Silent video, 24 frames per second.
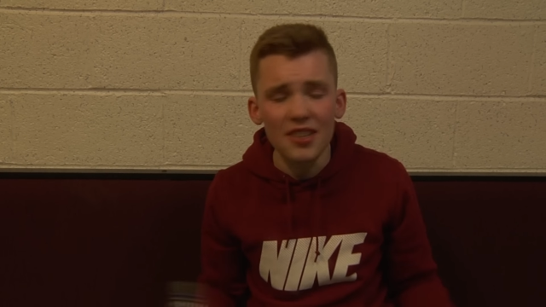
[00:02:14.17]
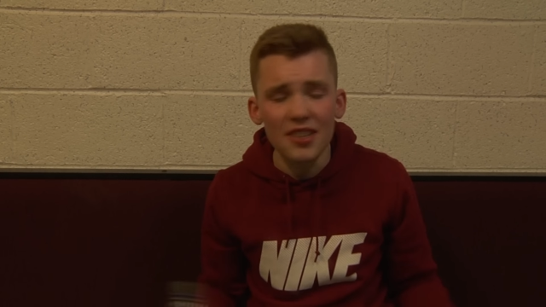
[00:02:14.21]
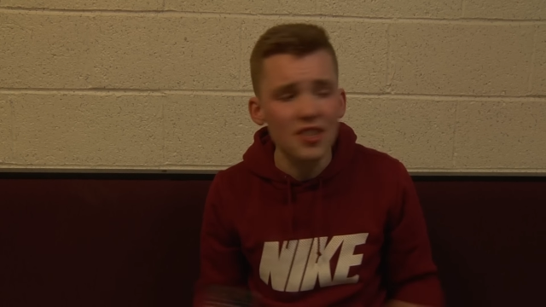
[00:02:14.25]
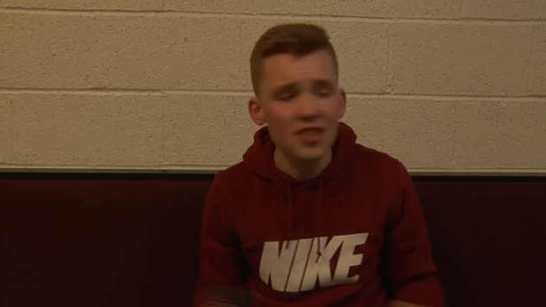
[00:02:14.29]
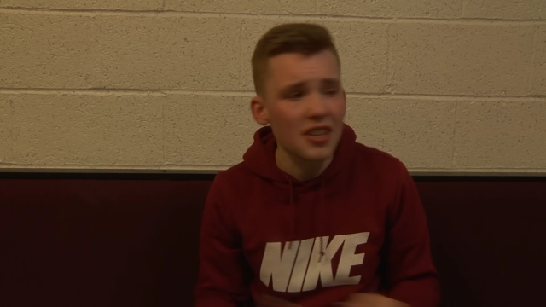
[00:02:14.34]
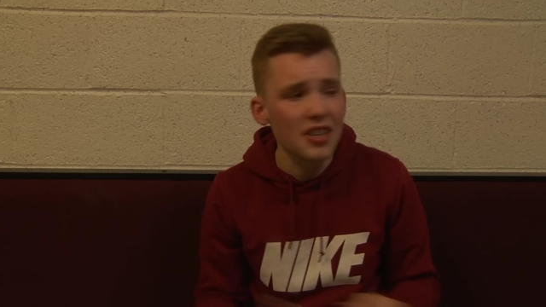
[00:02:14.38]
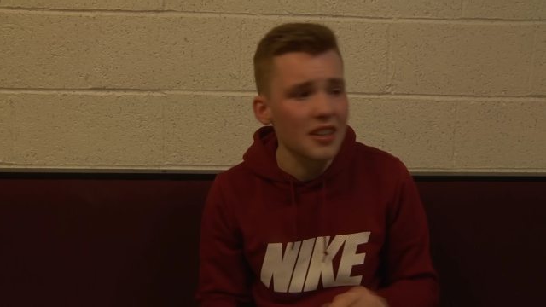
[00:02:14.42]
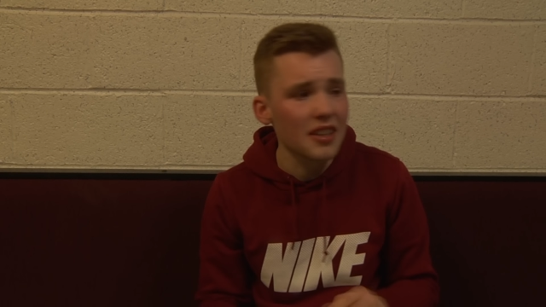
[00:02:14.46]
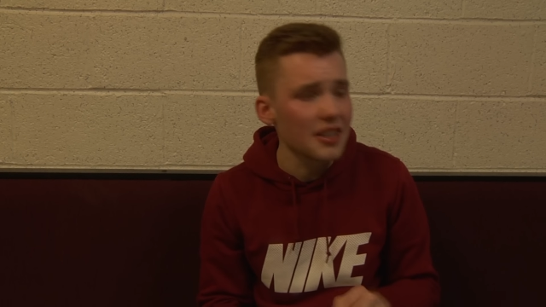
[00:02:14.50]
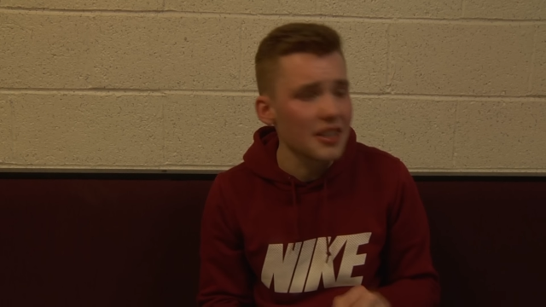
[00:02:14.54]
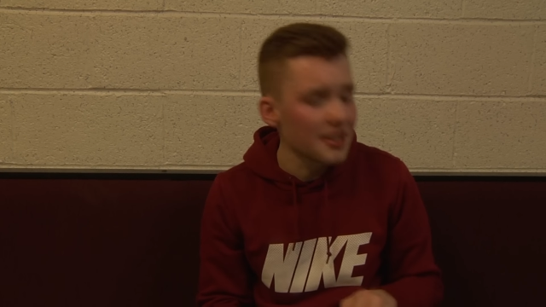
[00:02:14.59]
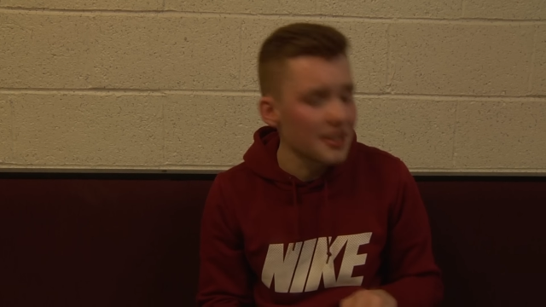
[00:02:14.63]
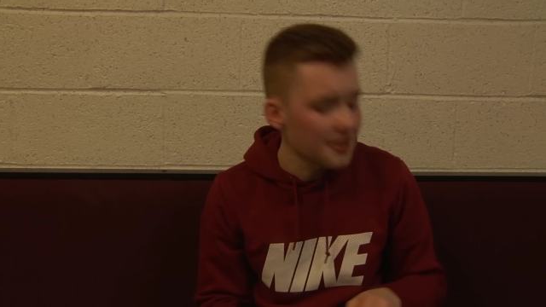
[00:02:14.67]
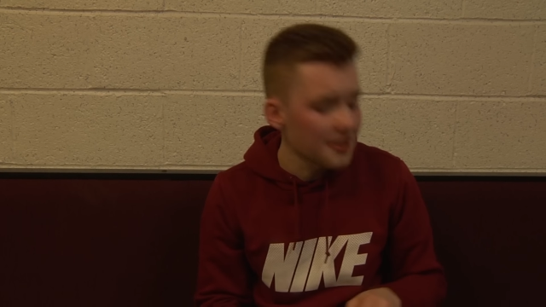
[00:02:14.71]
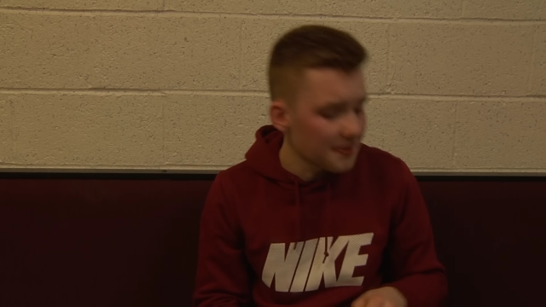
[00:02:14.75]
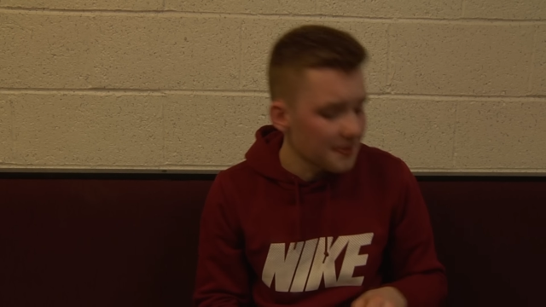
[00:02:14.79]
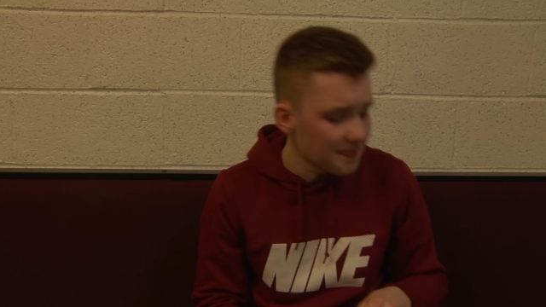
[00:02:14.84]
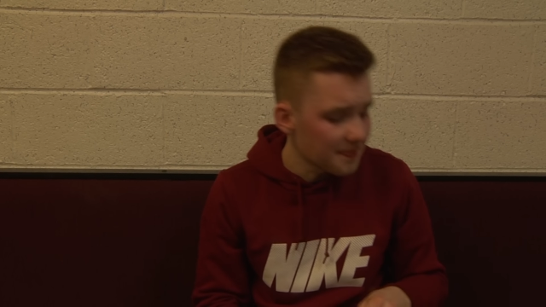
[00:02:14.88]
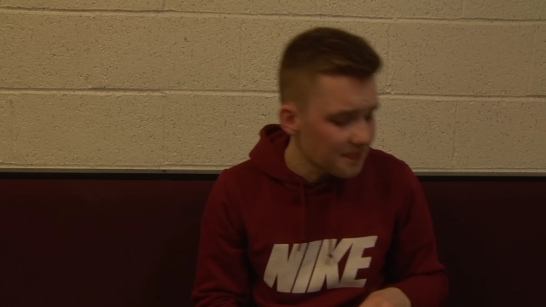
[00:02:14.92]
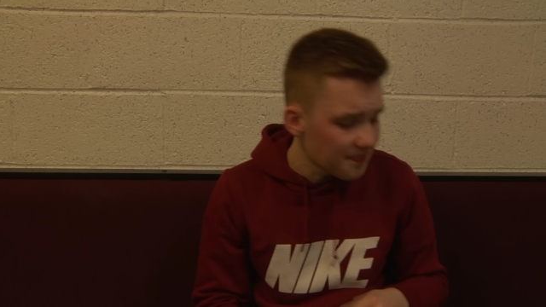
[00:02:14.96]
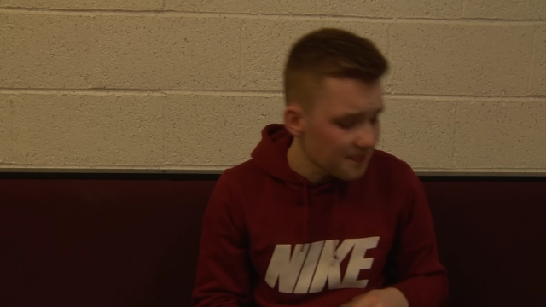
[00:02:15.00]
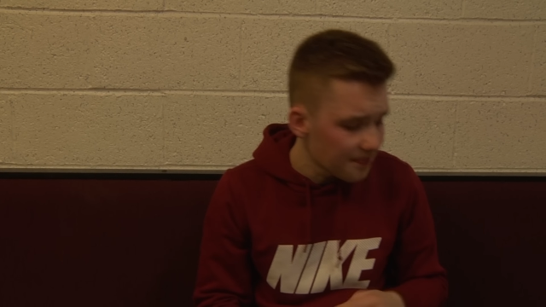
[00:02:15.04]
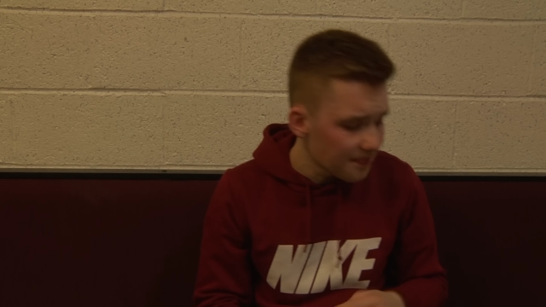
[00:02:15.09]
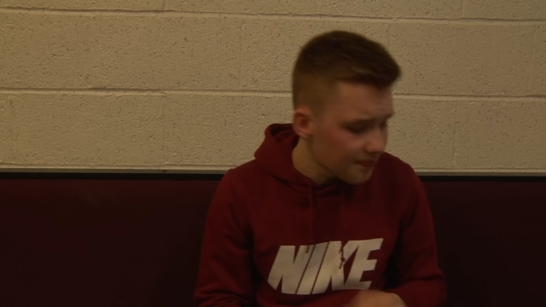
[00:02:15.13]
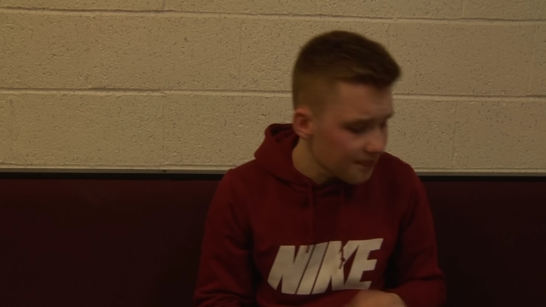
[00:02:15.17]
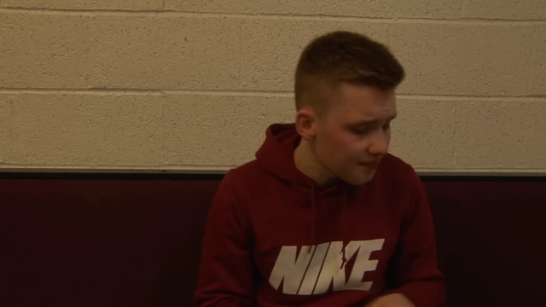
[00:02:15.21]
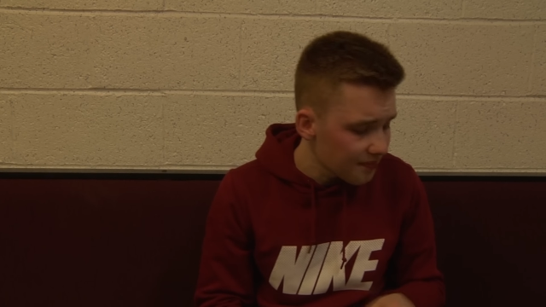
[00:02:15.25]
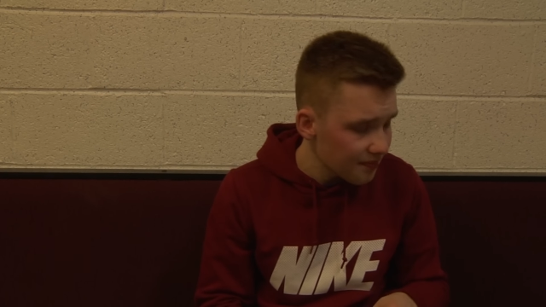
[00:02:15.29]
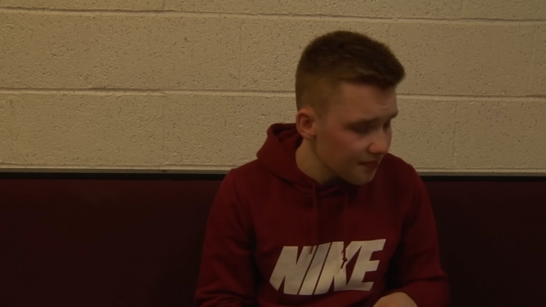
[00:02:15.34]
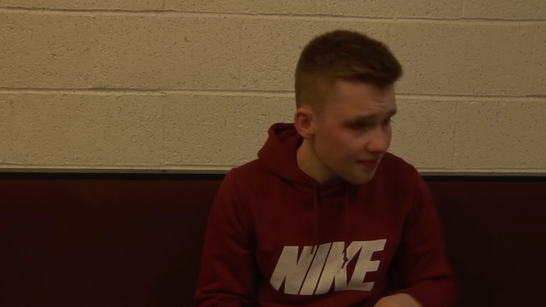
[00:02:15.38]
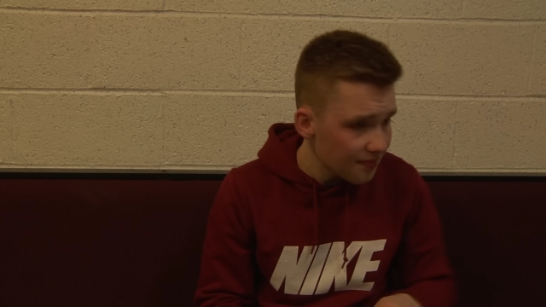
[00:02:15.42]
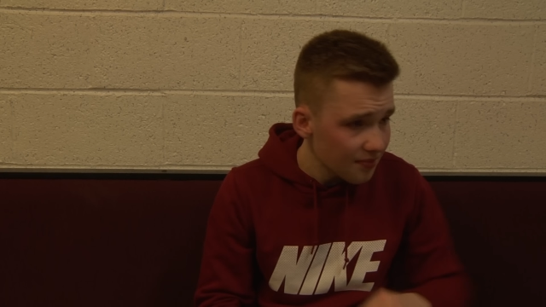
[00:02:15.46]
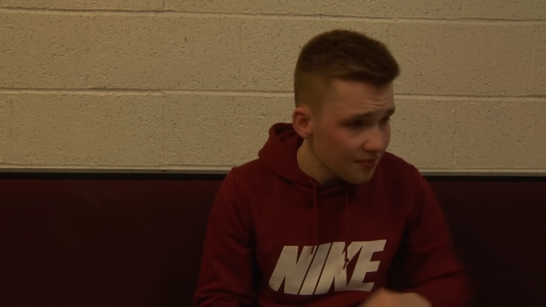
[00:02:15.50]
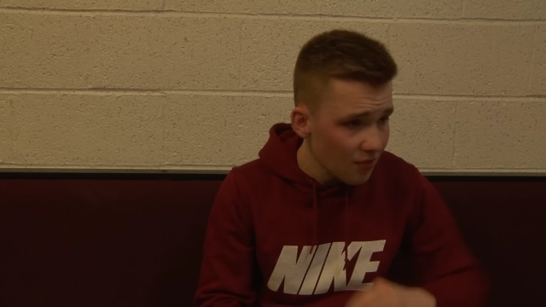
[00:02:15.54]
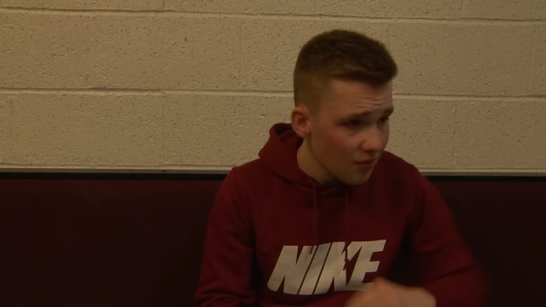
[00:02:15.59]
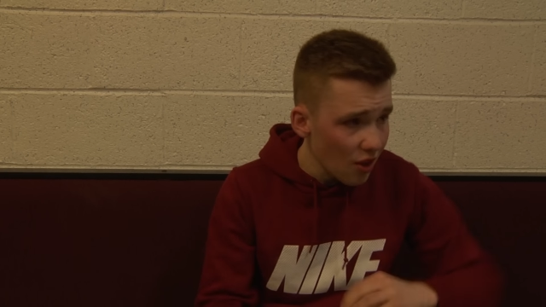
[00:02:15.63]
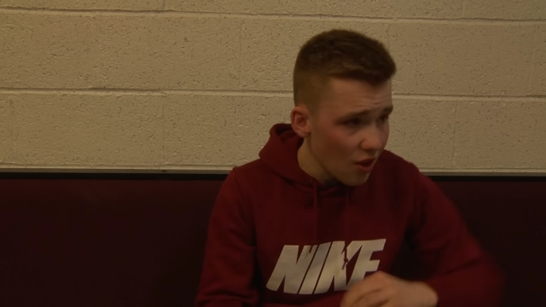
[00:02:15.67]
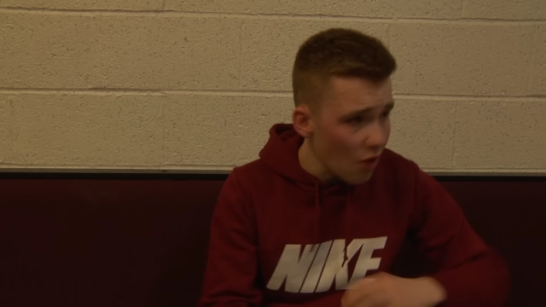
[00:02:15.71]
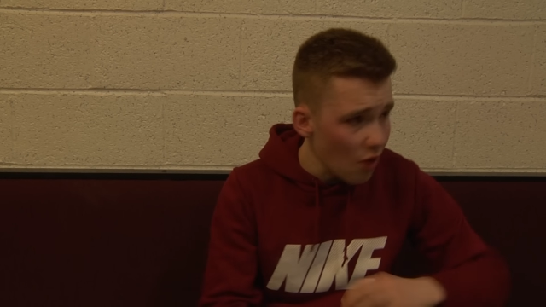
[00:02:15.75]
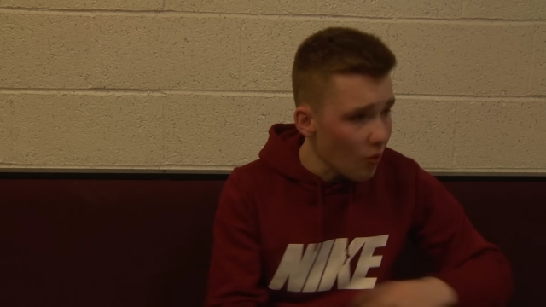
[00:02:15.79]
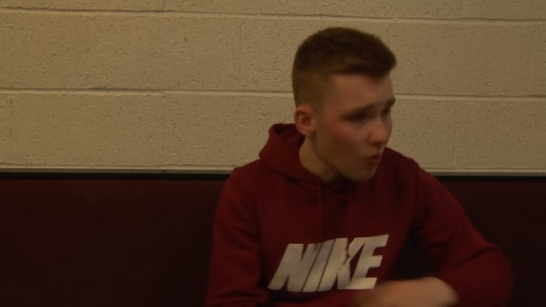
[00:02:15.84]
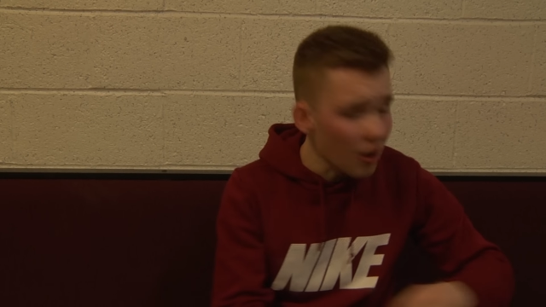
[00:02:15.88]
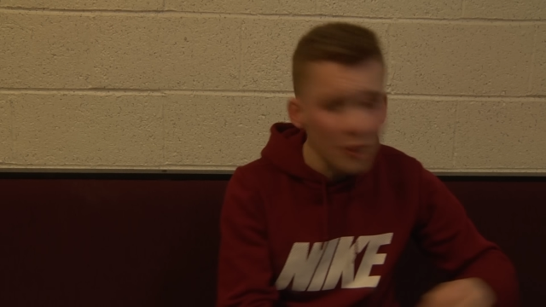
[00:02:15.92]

chilies? Why